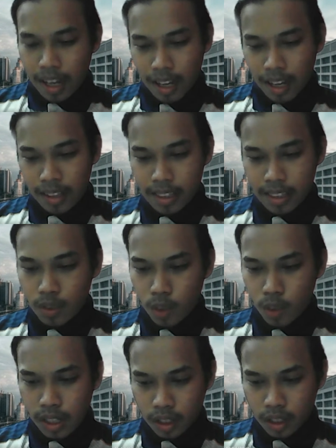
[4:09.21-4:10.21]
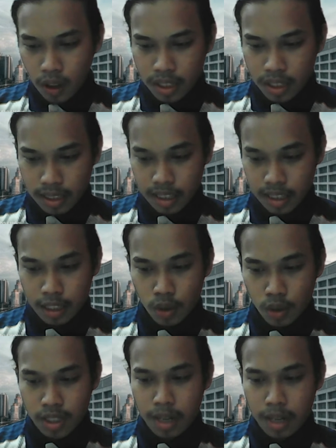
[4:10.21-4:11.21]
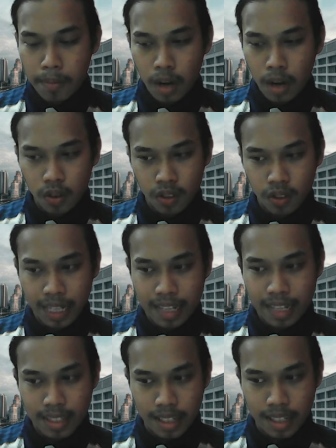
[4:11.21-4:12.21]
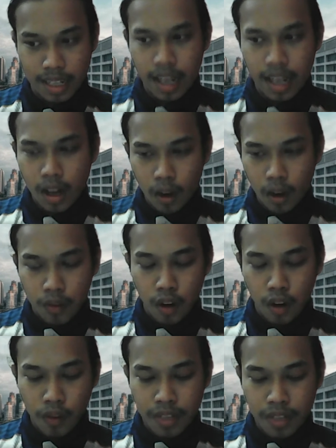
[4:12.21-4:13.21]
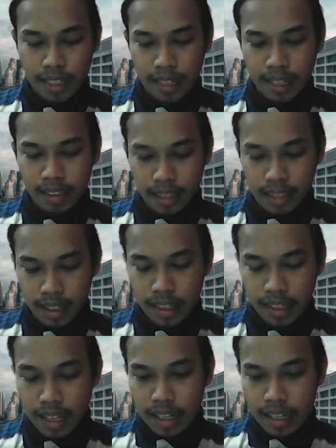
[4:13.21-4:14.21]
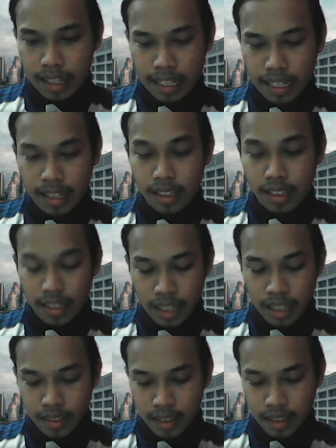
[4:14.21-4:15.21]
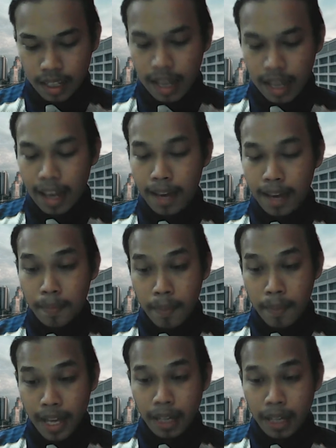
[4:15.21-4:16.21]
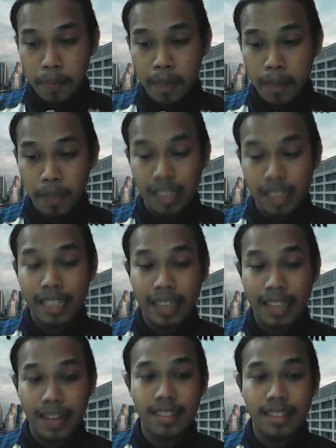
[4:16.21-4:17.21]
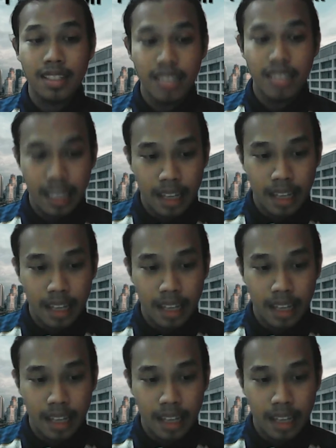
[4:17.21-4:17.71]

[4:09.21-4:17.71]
this will causes the huge amount of cases of COVID-19 in a country and make people get sick.